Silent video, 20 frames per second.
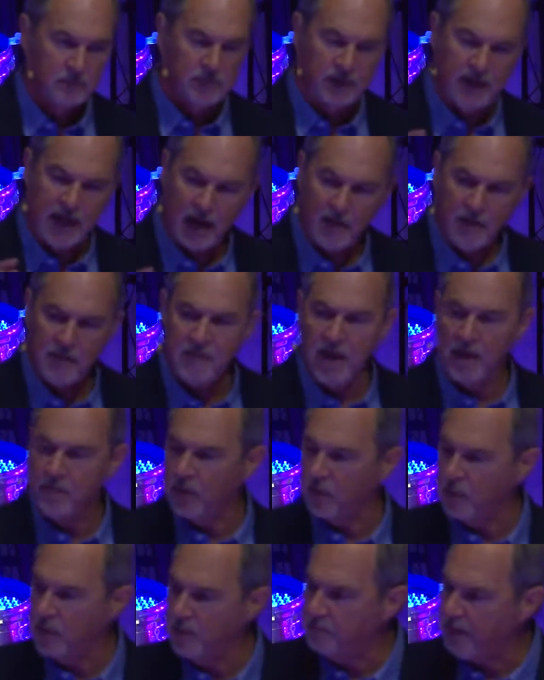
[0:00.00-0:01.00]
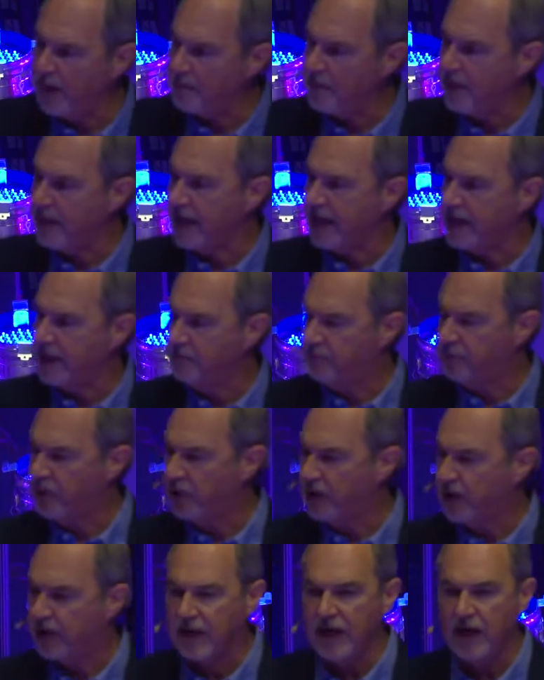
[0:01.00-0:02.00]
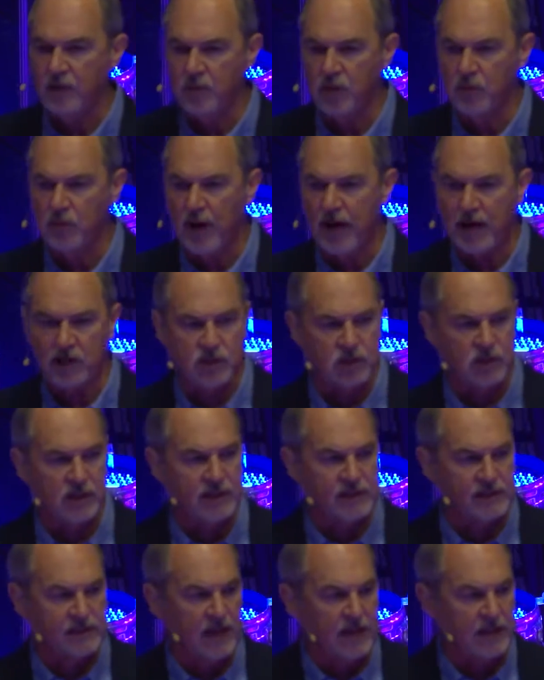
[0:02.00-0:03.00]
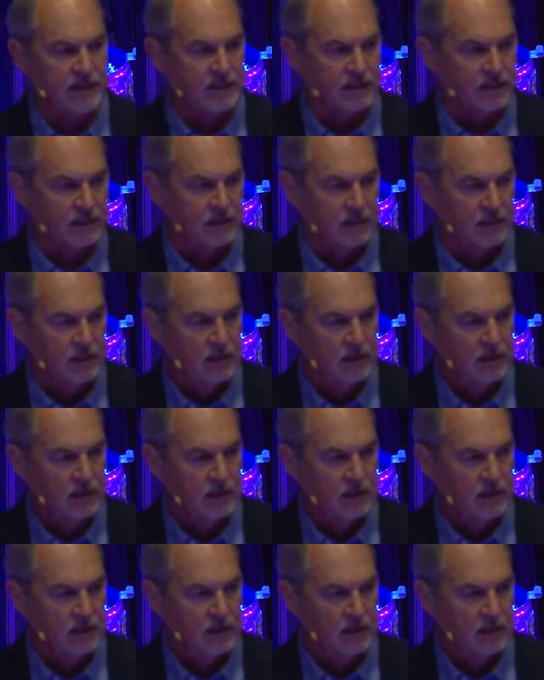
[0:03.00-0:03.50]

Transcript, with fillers: But I remember Barbara and I got born again, we were actually excited.